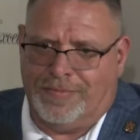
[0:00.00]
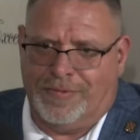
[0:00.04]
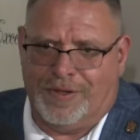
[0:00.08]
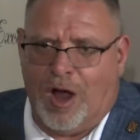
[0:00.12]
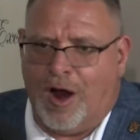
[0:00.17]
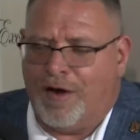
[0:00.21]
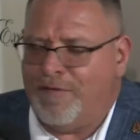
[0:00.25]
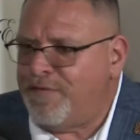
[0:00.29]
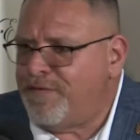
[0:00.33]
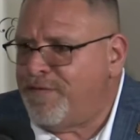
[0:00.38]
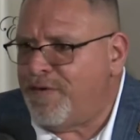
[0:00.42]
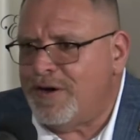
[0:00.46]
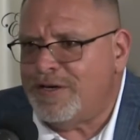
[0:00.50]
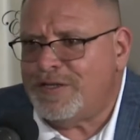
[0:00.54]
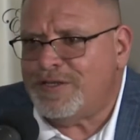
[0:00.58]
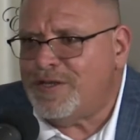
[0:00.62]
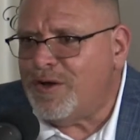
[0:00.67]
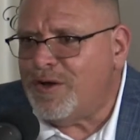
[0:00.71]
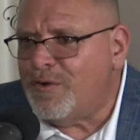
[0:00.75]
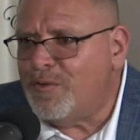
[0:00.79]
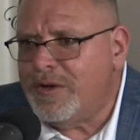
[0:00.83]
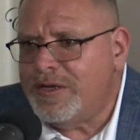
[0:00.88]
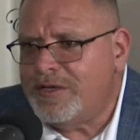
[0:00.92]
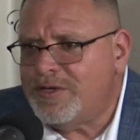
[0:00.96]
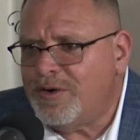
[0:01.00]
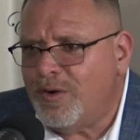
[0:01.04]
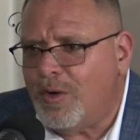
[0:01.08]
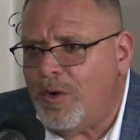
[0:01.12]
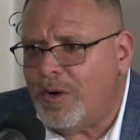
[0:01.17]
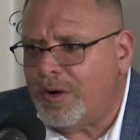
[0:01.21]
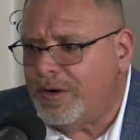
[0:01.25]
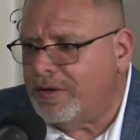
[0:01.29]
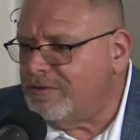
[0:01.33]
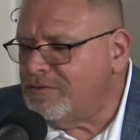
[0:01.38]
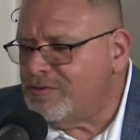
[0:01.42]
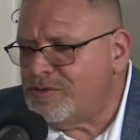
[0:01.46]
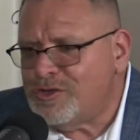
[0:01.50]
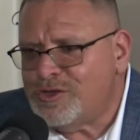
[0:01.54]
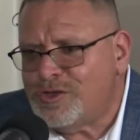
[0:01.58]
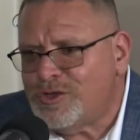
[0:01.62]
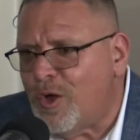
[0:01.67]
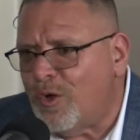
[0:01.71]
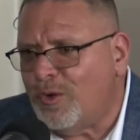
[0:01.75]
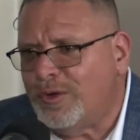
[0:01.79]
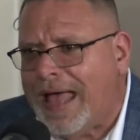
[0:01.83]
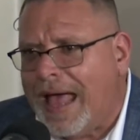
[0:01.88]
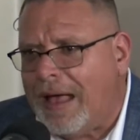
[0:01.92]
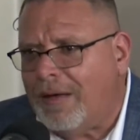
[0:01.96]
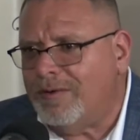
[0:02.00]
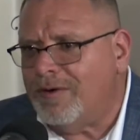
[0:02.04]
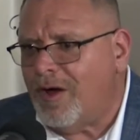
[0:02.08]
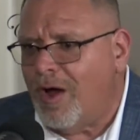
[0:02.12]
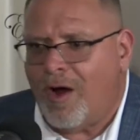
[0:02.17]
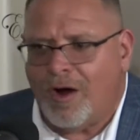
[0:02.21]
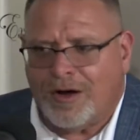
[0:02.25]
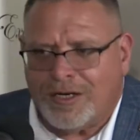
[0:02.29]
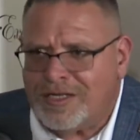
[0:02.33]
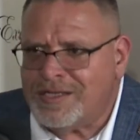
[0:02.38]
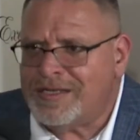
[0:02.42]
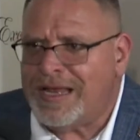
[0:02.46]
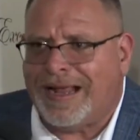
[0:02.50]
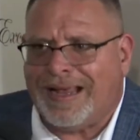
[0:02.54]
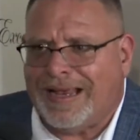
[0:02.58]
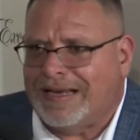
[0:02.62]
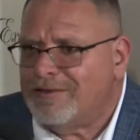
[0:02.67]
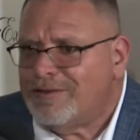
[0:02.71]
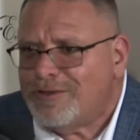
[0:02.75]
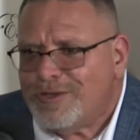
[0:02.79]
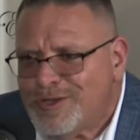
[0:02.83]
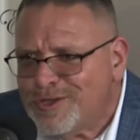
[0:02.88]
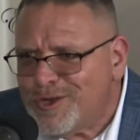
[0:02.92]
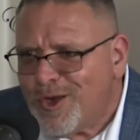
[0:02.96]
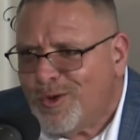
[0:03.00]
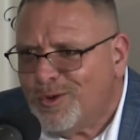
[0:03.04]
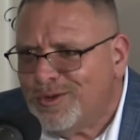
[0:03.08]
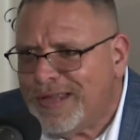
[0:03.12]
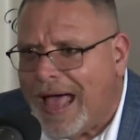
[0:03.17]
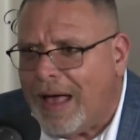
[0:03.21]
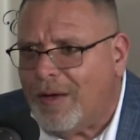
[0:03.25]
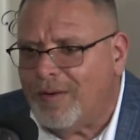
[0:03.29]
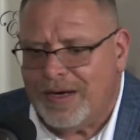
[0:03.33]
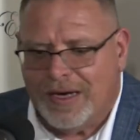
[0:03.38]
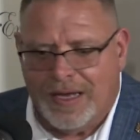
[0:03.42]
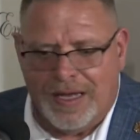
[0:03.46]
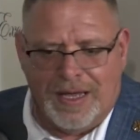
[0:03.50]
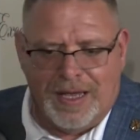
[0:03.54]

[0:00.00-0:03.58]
our first original order sold out. Our second sold out.